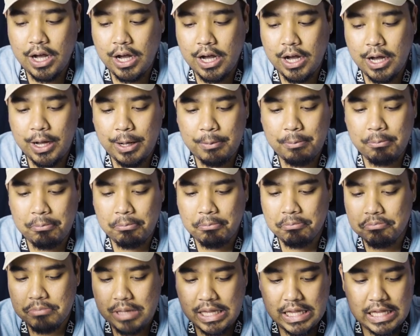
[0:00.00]

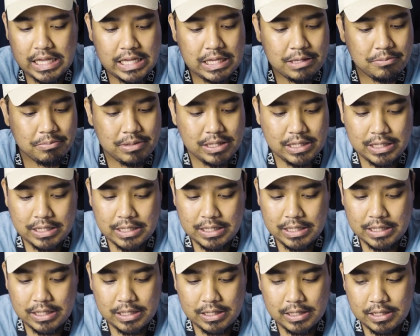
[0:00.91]

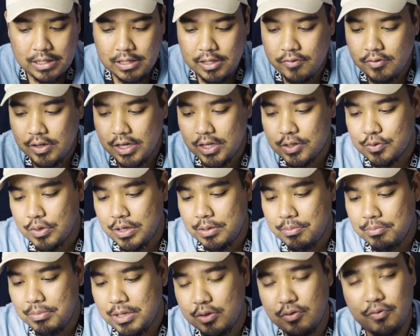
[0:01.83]
Maybe if you guys
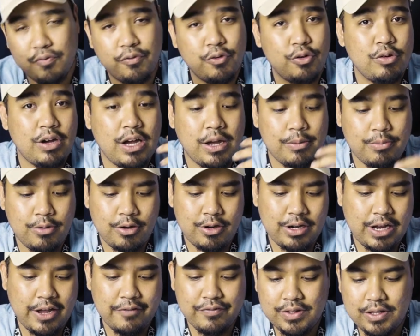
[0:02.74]
want me to follow up
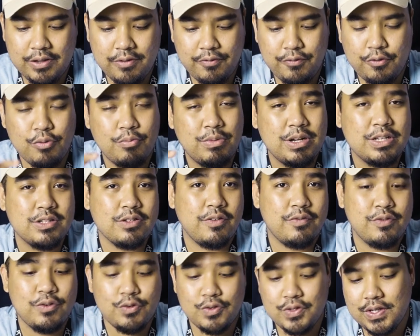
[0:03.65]
on after a few months
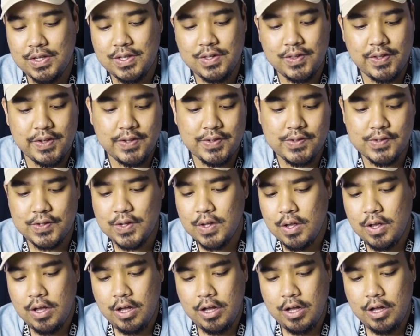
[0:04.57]
of using this,